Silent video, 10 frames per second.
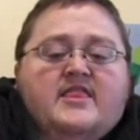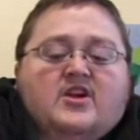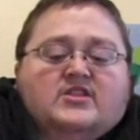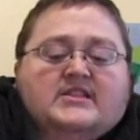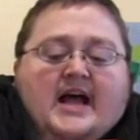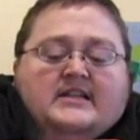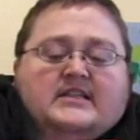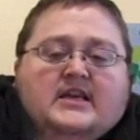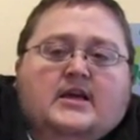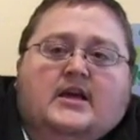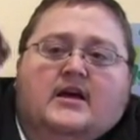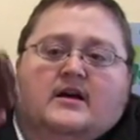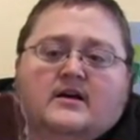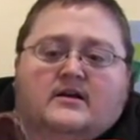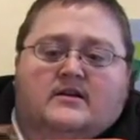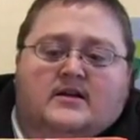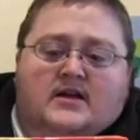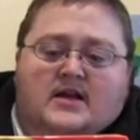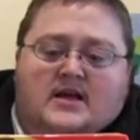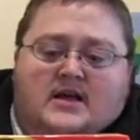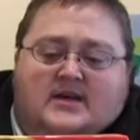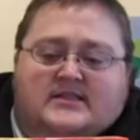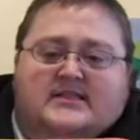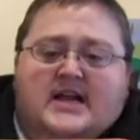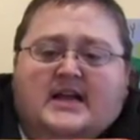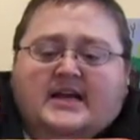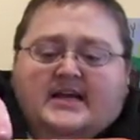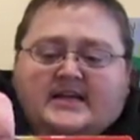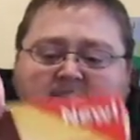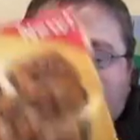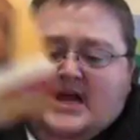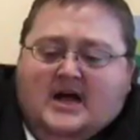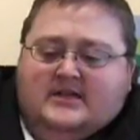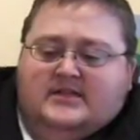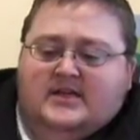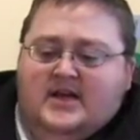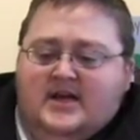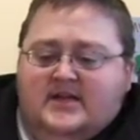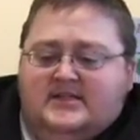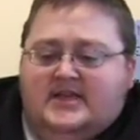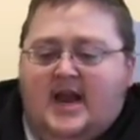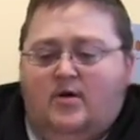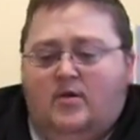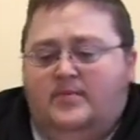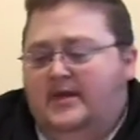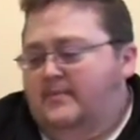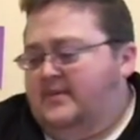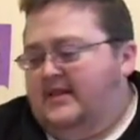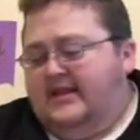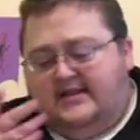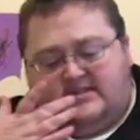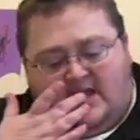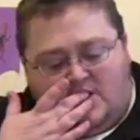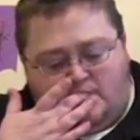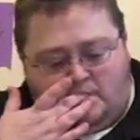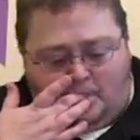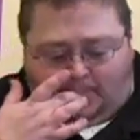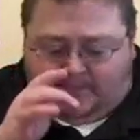there's that. The aesthetic is not terribly pleasing.